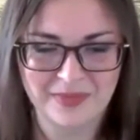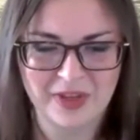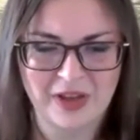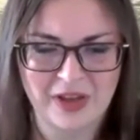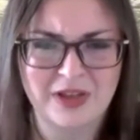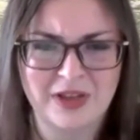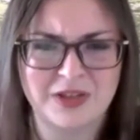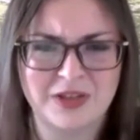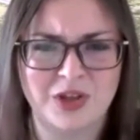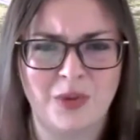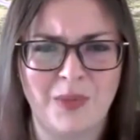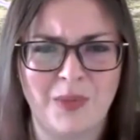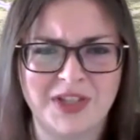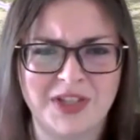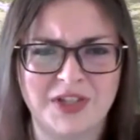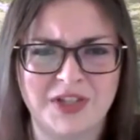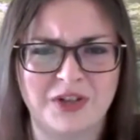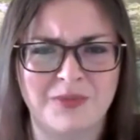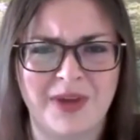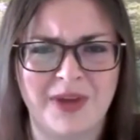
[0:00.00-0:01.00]
So
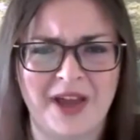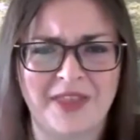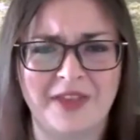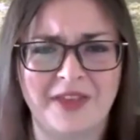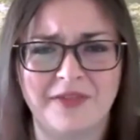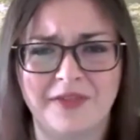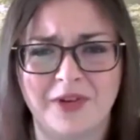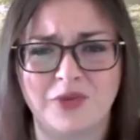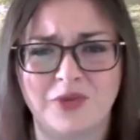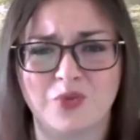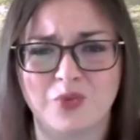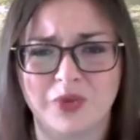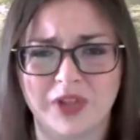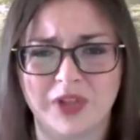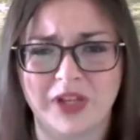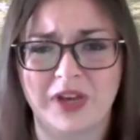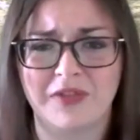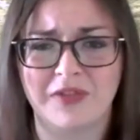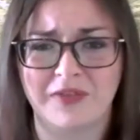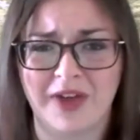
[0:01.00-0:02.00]
mustard bath I found
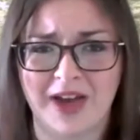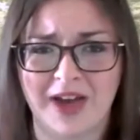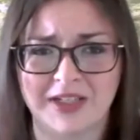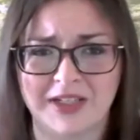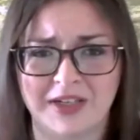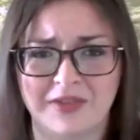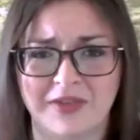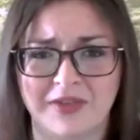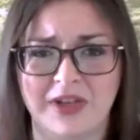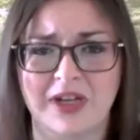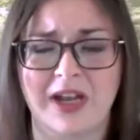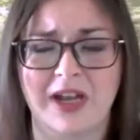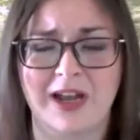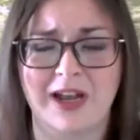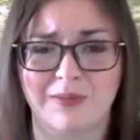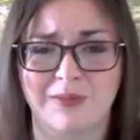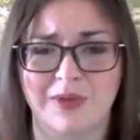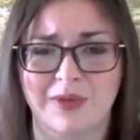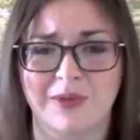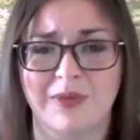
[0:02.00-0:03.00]
really effective in
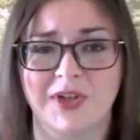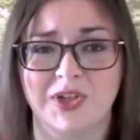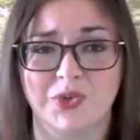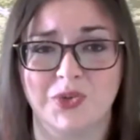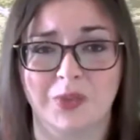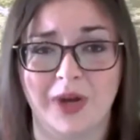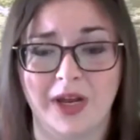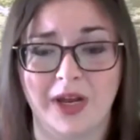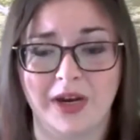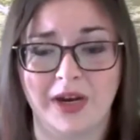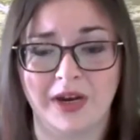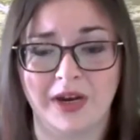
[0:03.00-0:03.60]
helping me sweat.